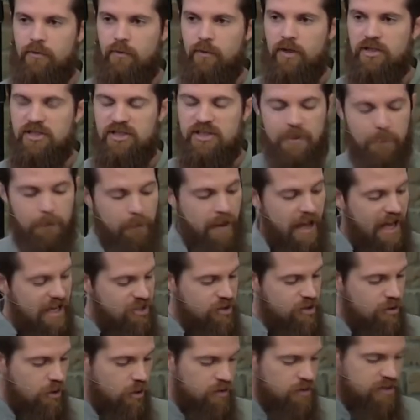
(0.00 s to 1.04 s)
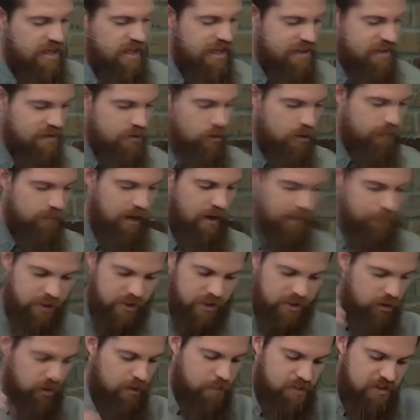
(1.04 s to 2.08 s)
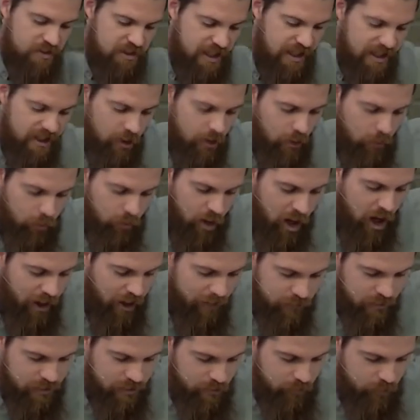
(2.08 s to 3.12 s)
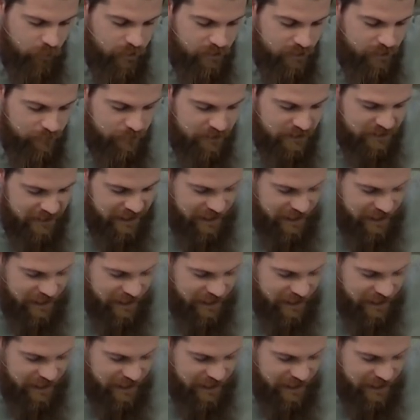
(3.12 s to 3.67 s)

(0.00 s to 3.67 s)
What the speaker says: Right? Just imagine Hosea I picture him standing on a rock for some reason, just